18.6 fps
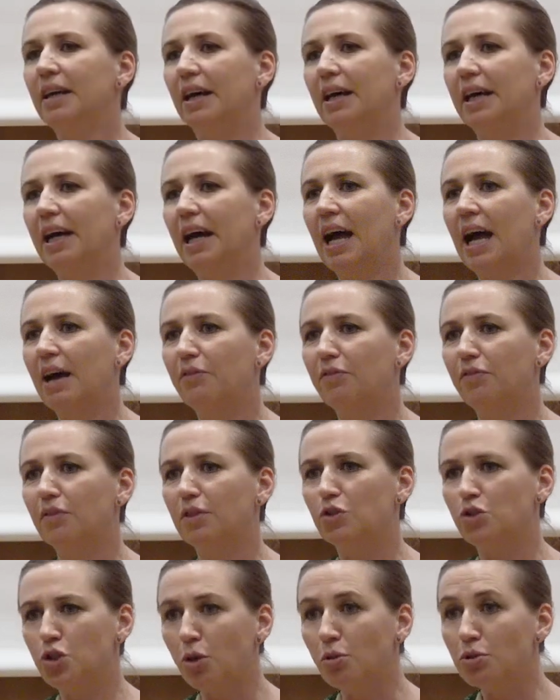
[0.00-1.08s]
have
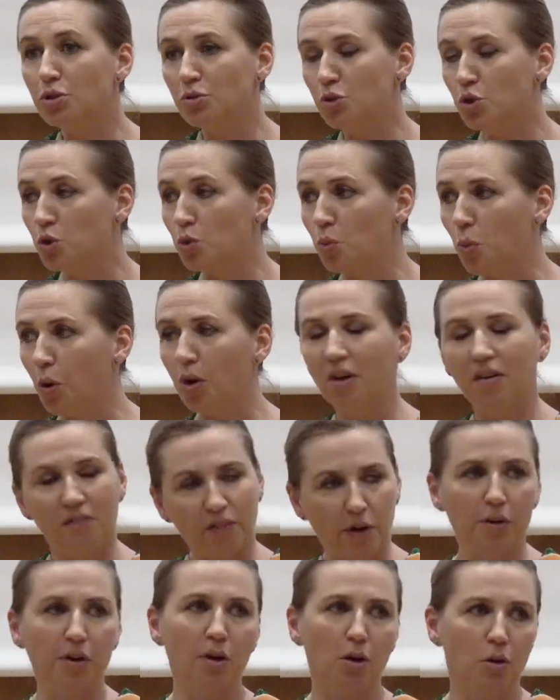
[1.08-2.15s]
chosen to work
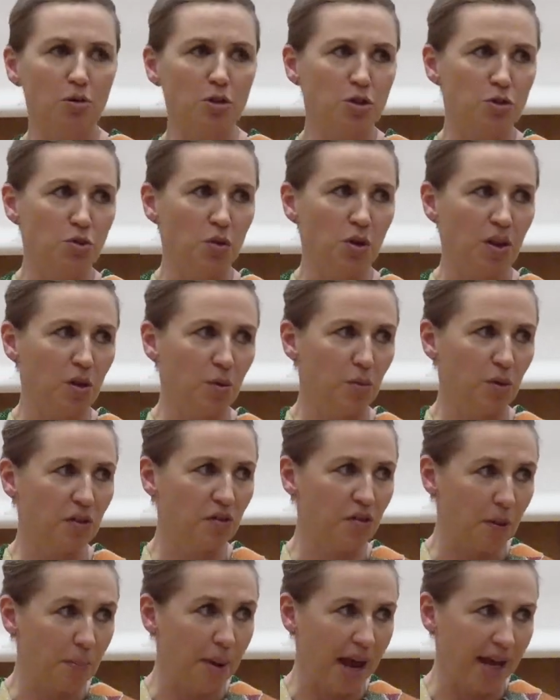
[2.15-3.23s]
very closely together with
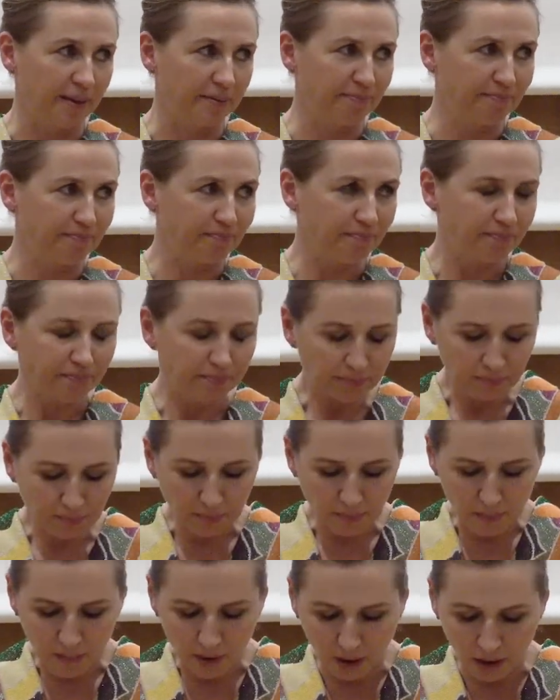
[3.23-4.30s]

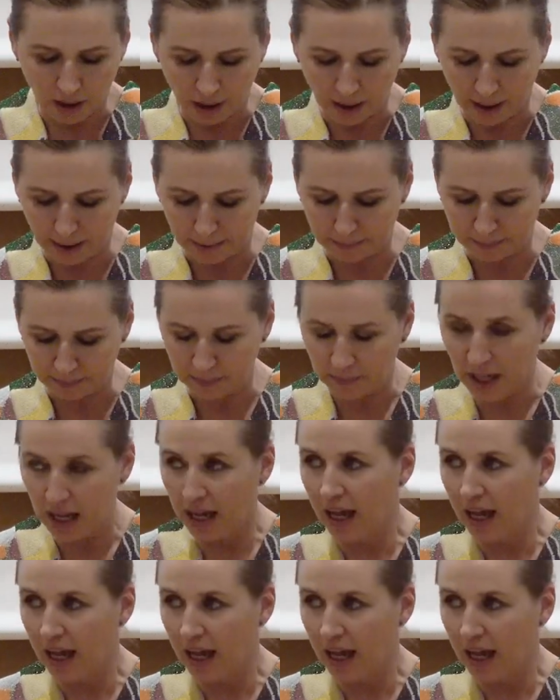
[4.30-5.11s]
Japan.